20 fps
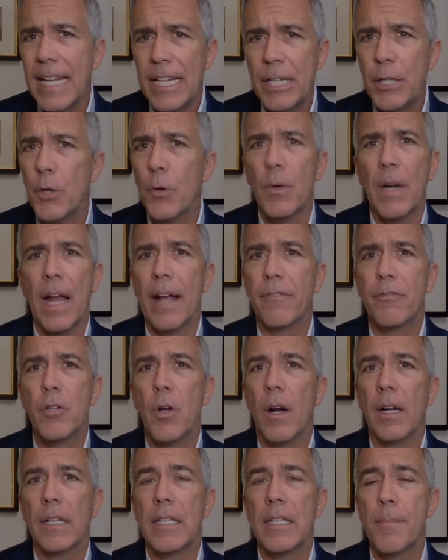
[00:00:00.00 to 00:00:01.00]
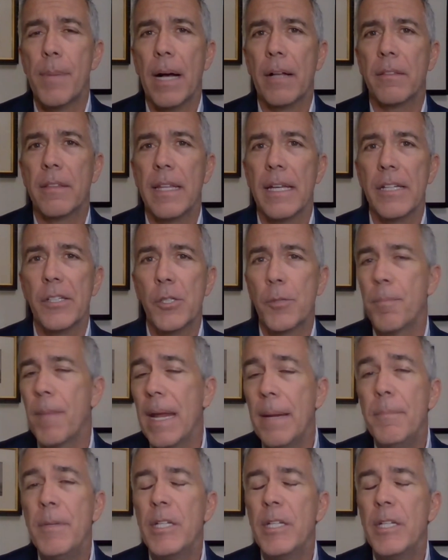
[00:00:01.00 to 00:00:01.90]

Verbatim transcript: I think you and I have talked about this.